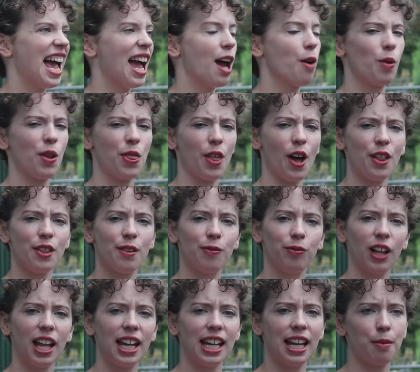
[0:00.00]
And with all the
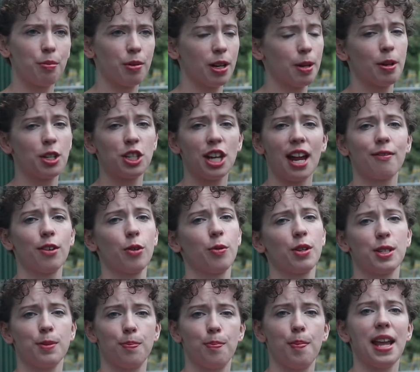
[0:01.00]
flooding, pretty much
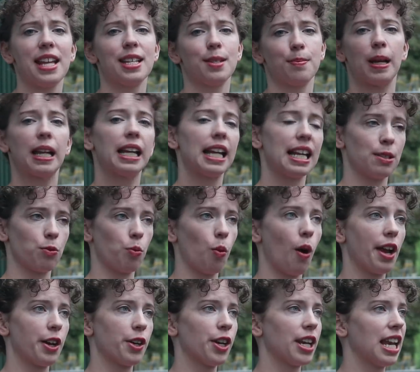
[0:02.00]
everyone's basement has
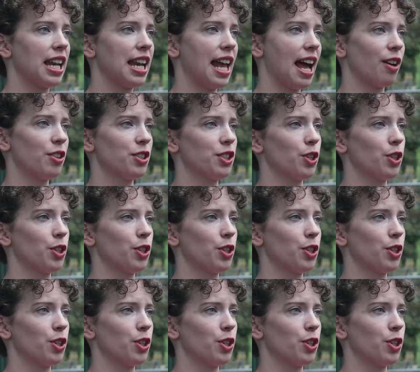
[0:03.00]
water in it now,